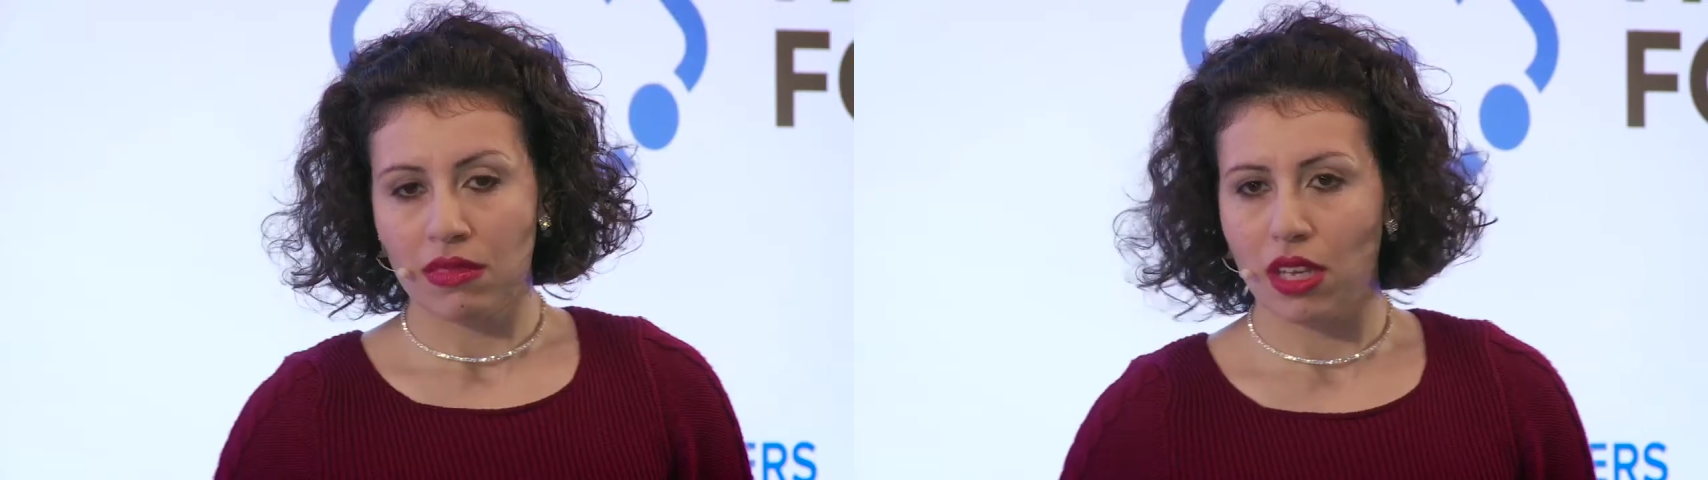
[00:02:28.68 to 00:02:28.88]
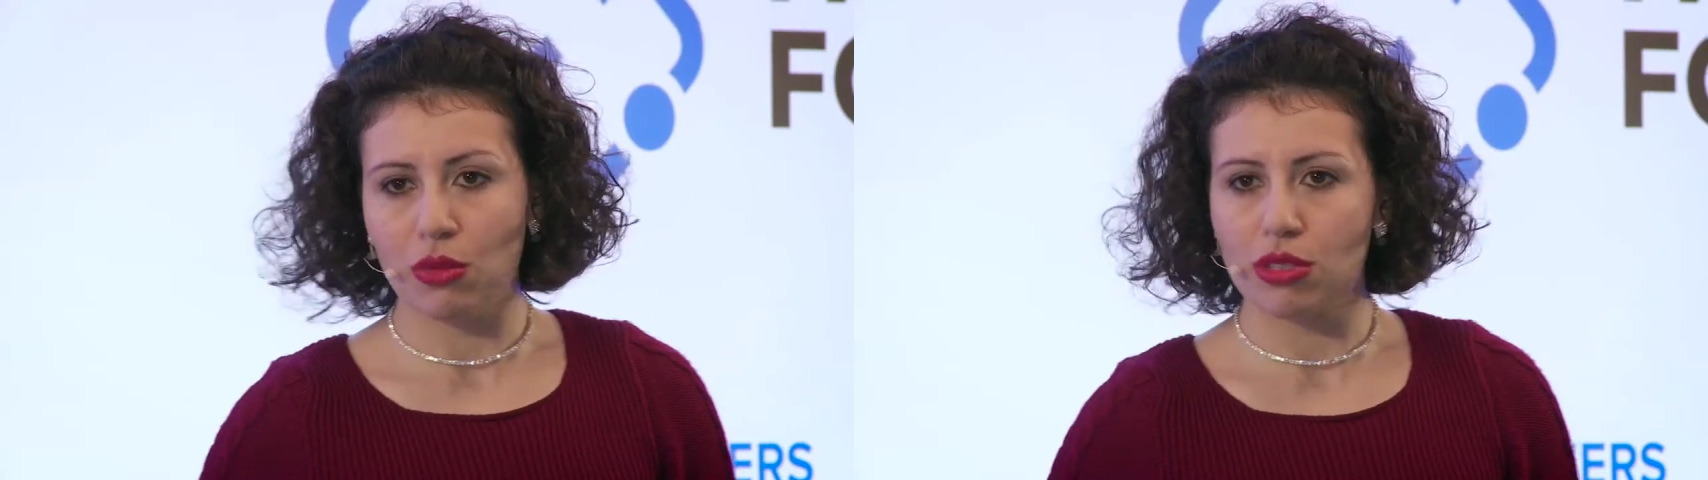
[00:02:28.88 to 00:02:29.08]

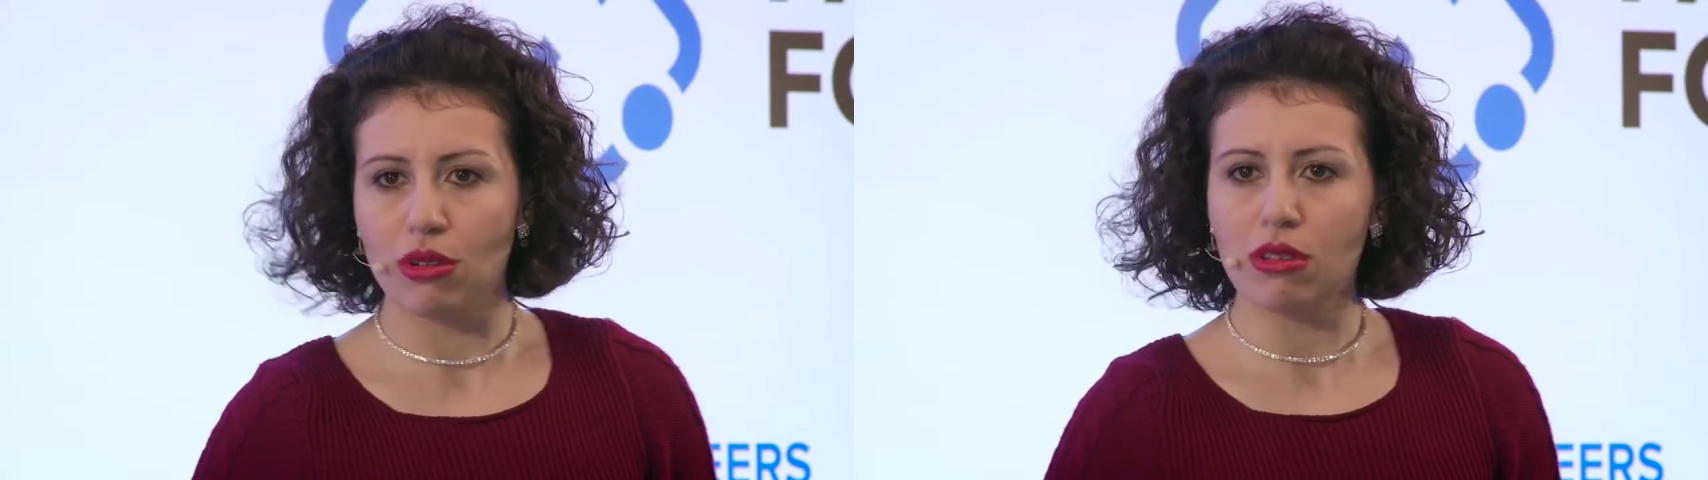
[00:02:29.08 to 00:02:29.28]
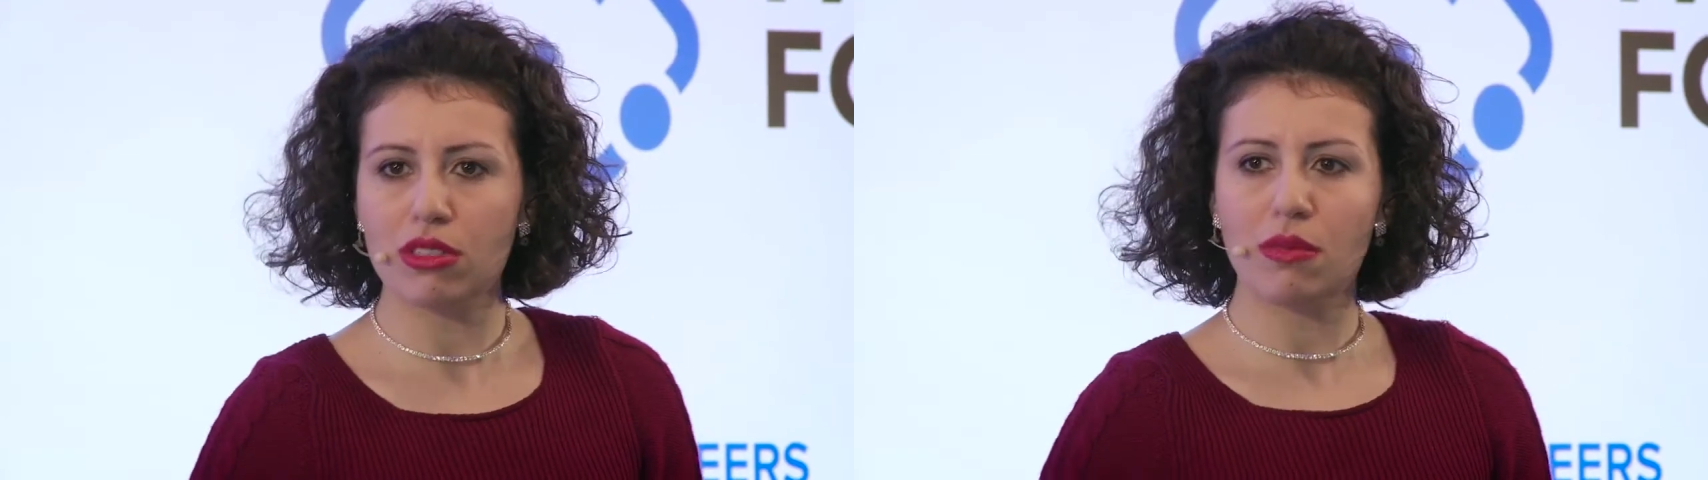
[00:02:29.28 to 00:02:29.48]
It was
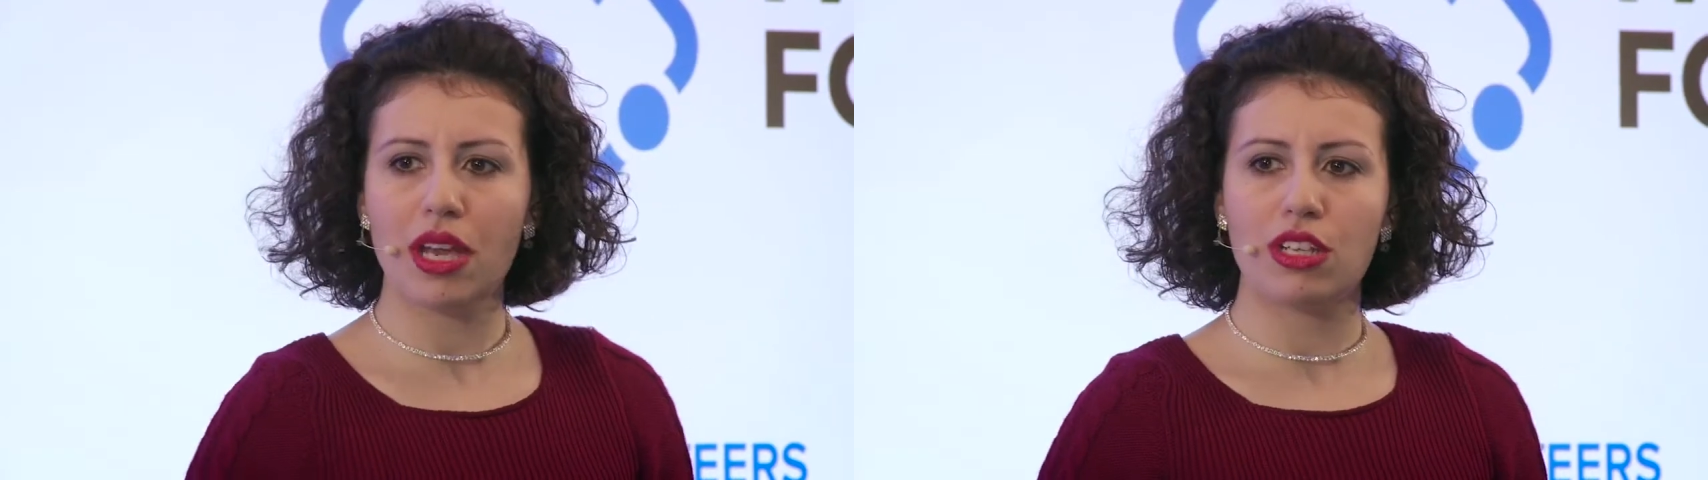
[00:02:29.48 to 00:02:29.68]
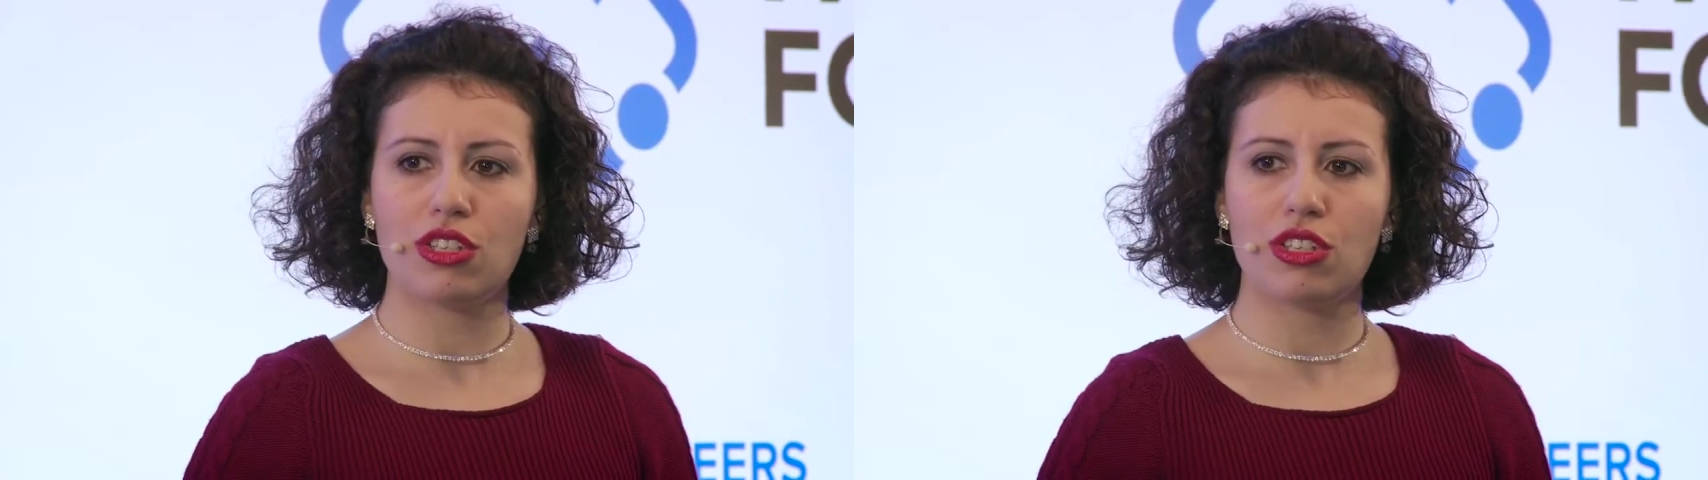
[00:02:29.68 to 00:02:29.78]
also my